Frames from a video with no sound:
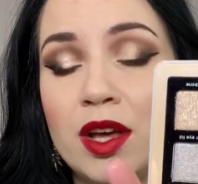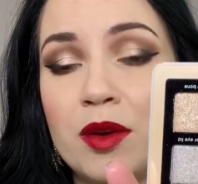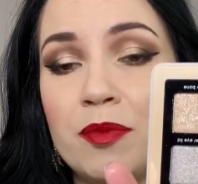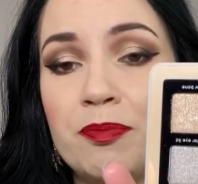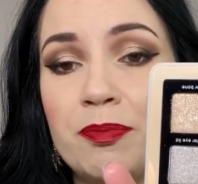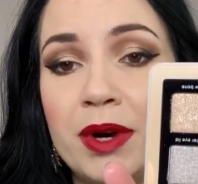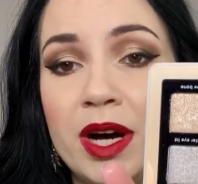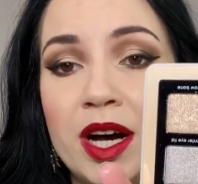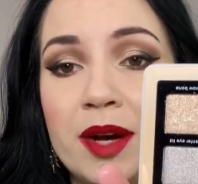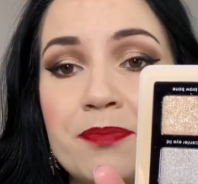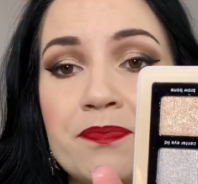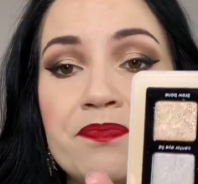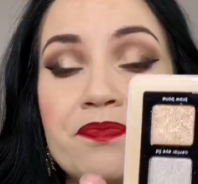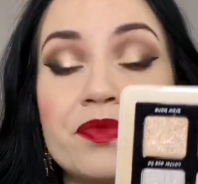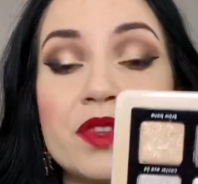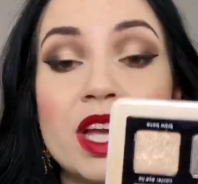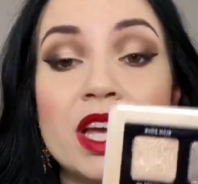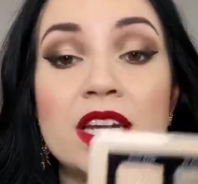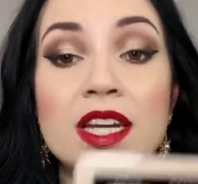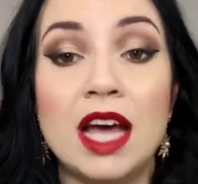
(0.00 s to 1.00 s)
but
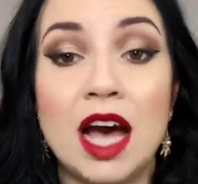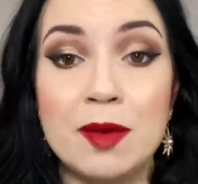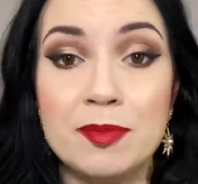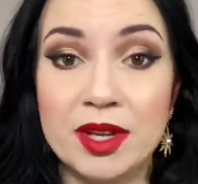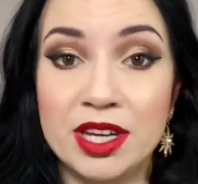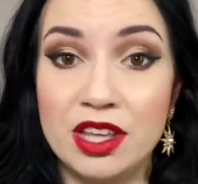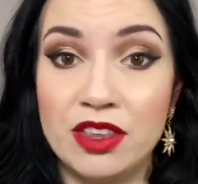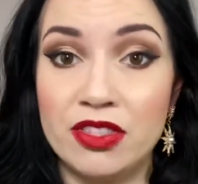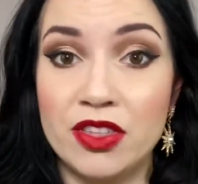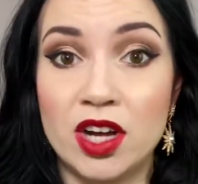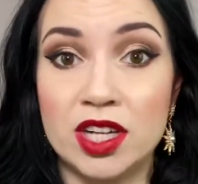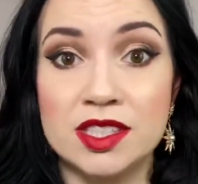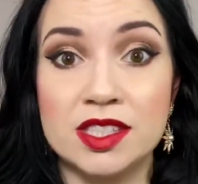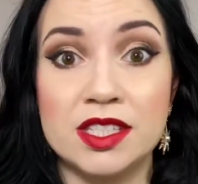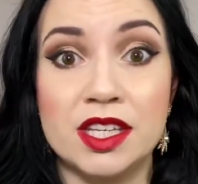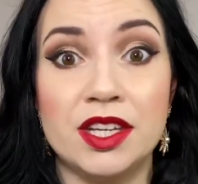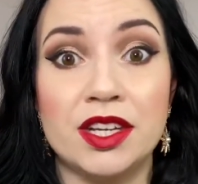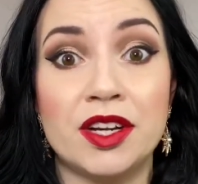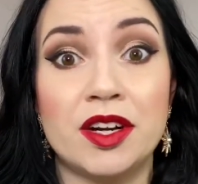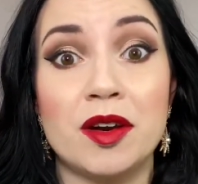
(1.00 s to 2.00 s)
not many thoughts
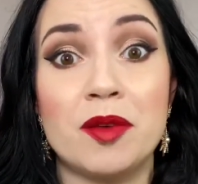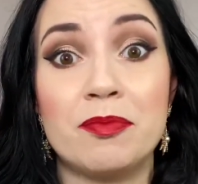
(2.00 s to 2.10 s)
here,